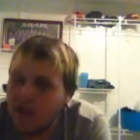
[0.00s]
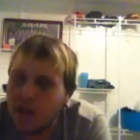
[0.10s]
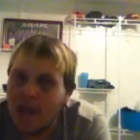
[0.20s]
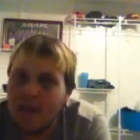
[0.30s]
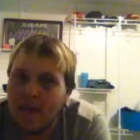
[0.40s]

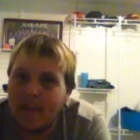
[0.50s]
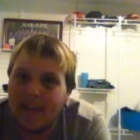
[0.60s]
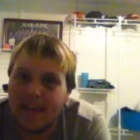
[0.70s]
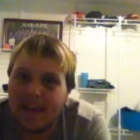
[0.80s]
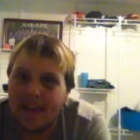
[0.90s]
Jaime
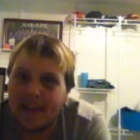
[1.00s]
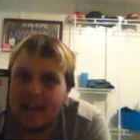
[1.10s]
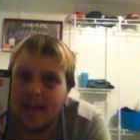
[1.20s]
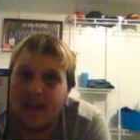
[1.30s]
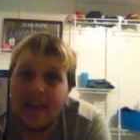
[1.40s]
McEnnan
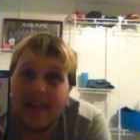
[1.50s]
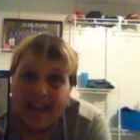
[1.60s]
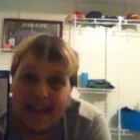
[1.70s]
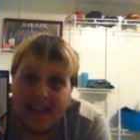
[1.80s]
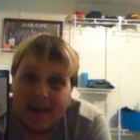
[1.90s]
is
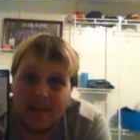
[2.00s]
in it,